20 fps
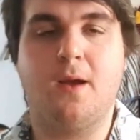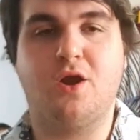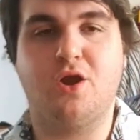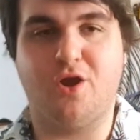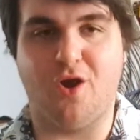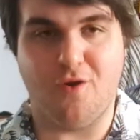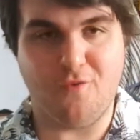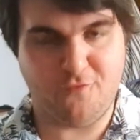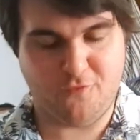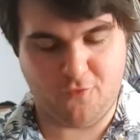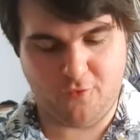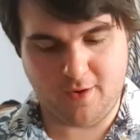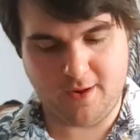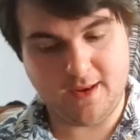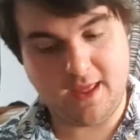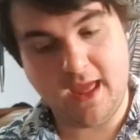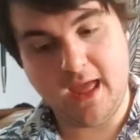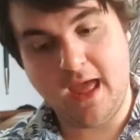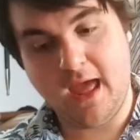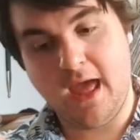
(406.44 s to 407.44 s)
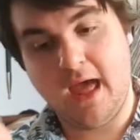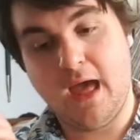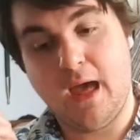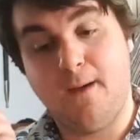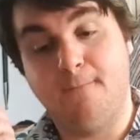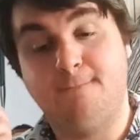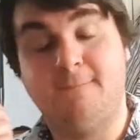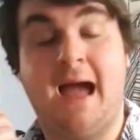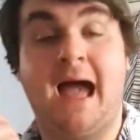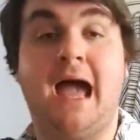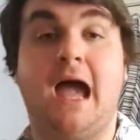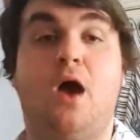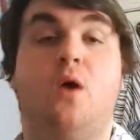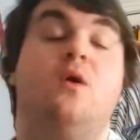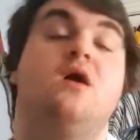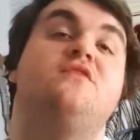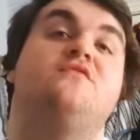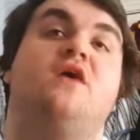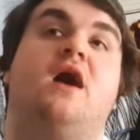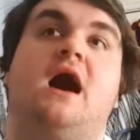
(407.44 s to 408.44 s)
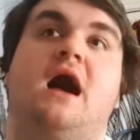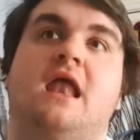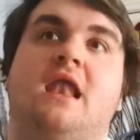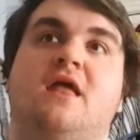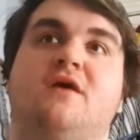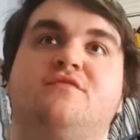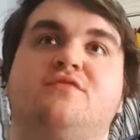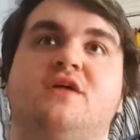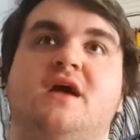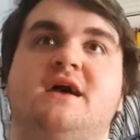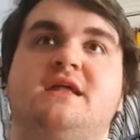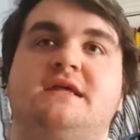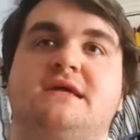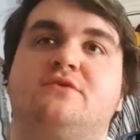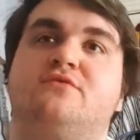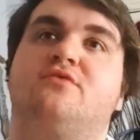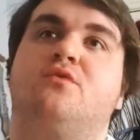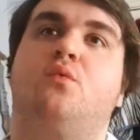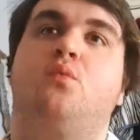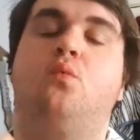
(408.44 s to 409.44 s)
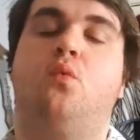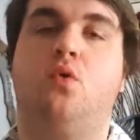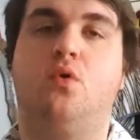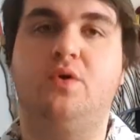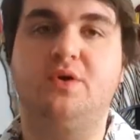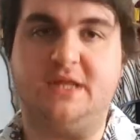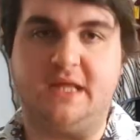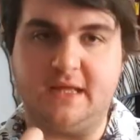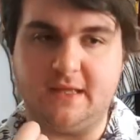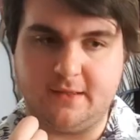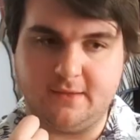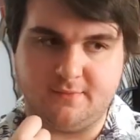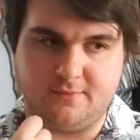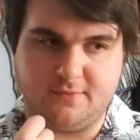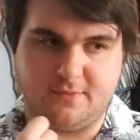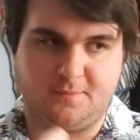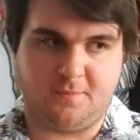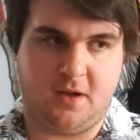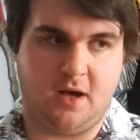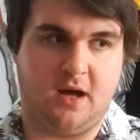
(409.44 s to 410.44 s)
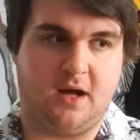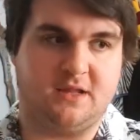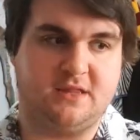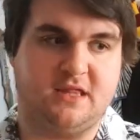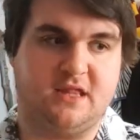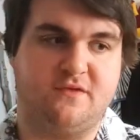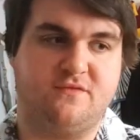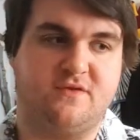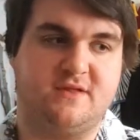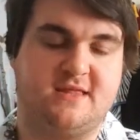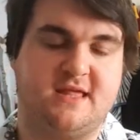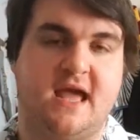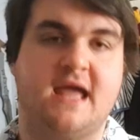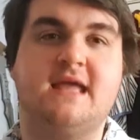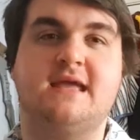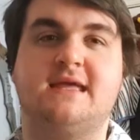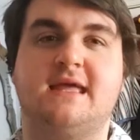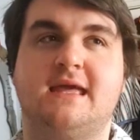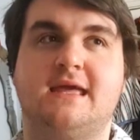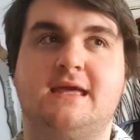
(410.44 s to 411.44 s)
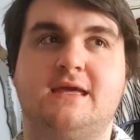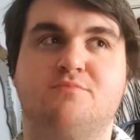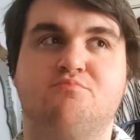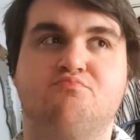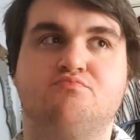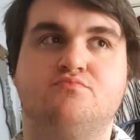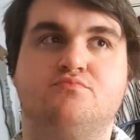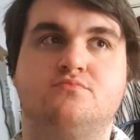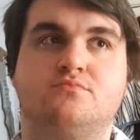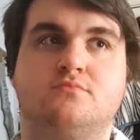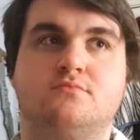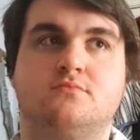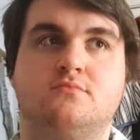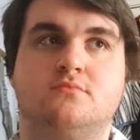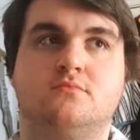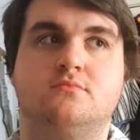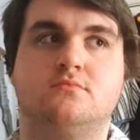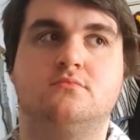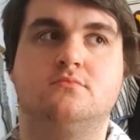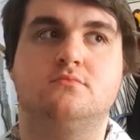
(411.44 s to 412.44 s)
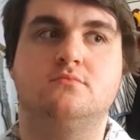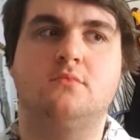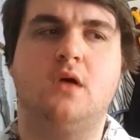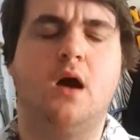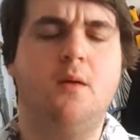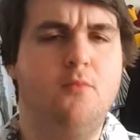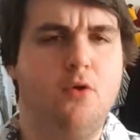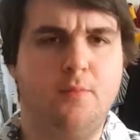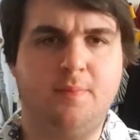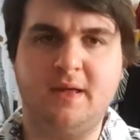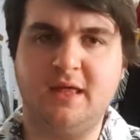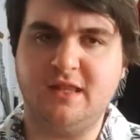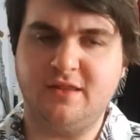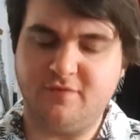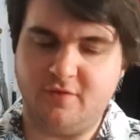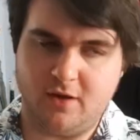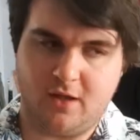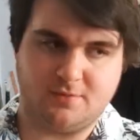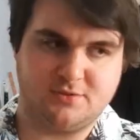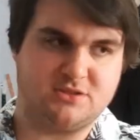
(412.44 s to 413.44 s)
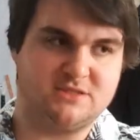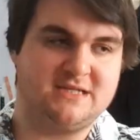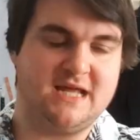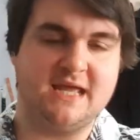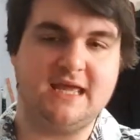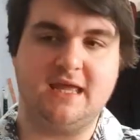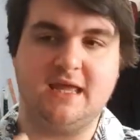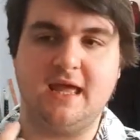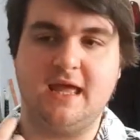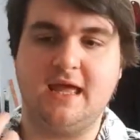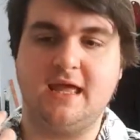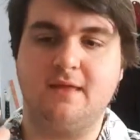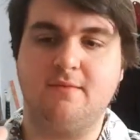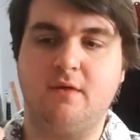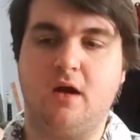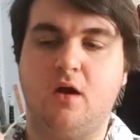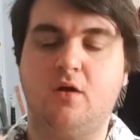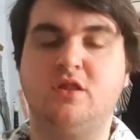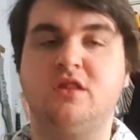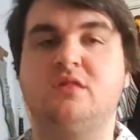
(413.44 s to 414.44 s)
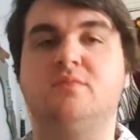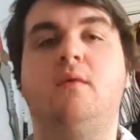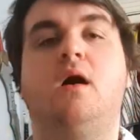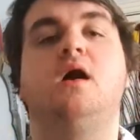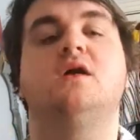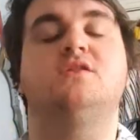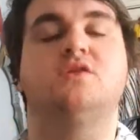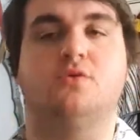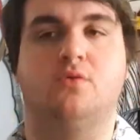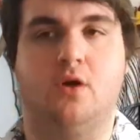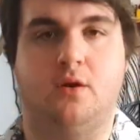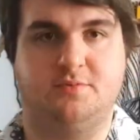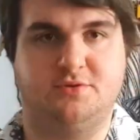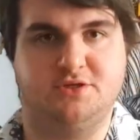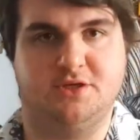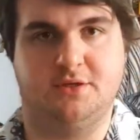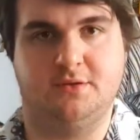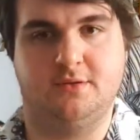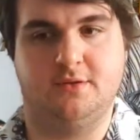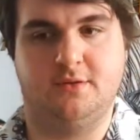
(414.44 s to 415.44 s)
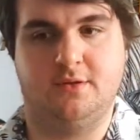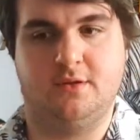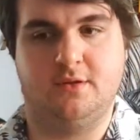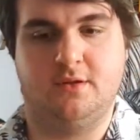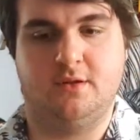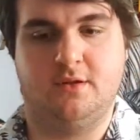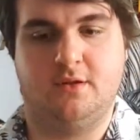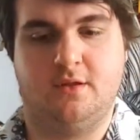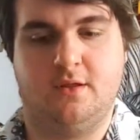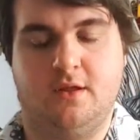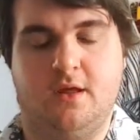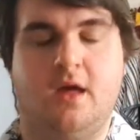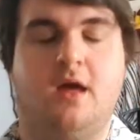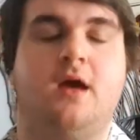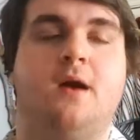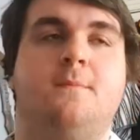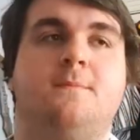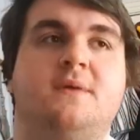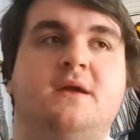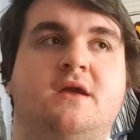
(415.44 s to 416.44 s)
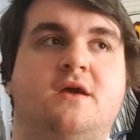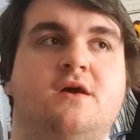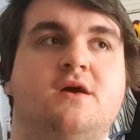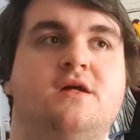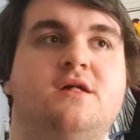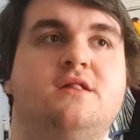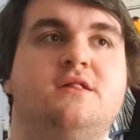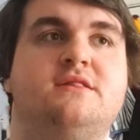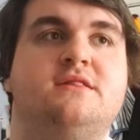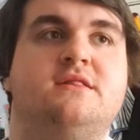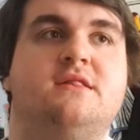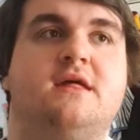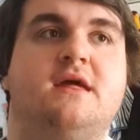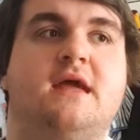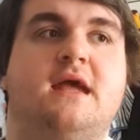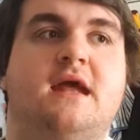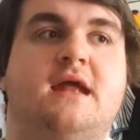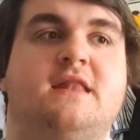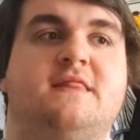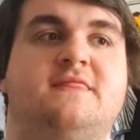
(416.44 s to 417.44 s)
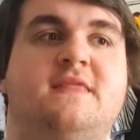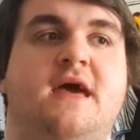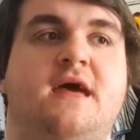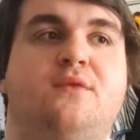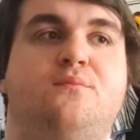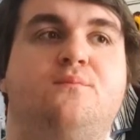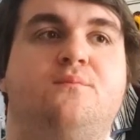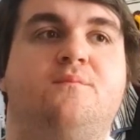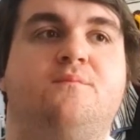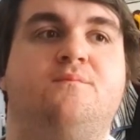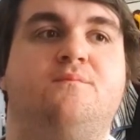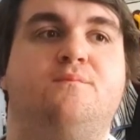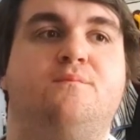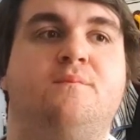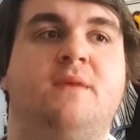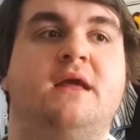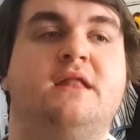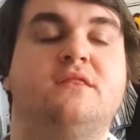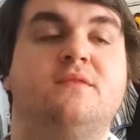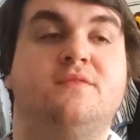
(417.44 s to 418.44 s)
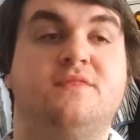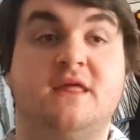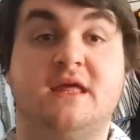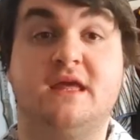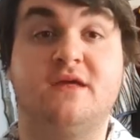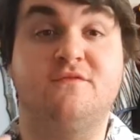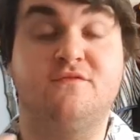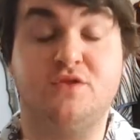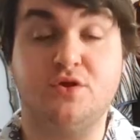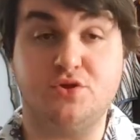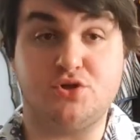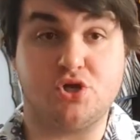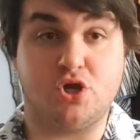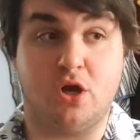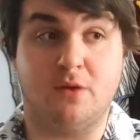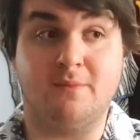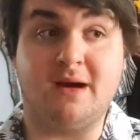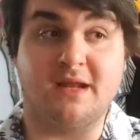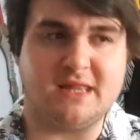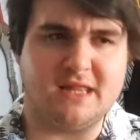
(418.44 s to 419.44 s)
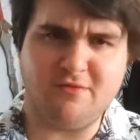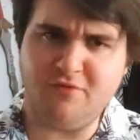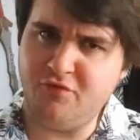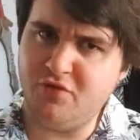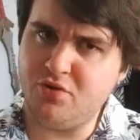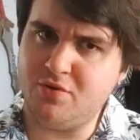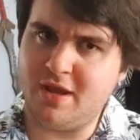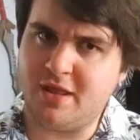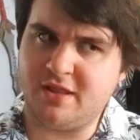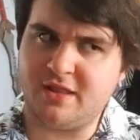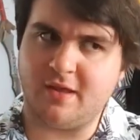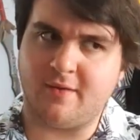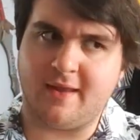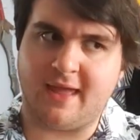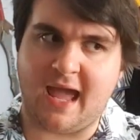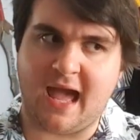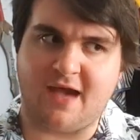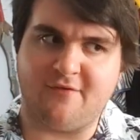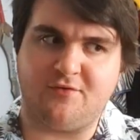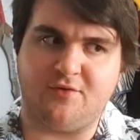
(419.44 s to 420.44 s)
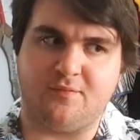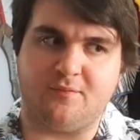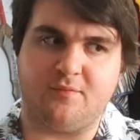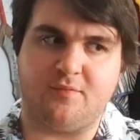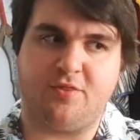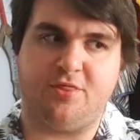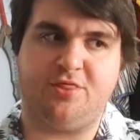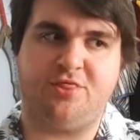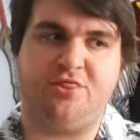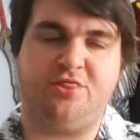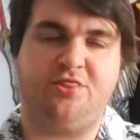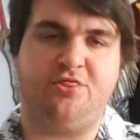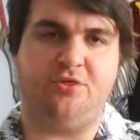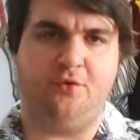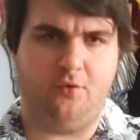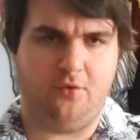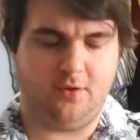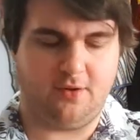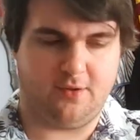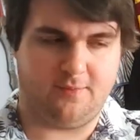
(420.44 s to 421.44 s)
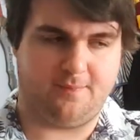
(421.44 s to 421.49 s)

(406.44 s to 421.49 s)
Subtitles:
go for it. However, I love the idea of rewarding the party for taking a more peaceful option, or taking a smarter option, because it then makes them think in future combats, even if you necessarily haven't thought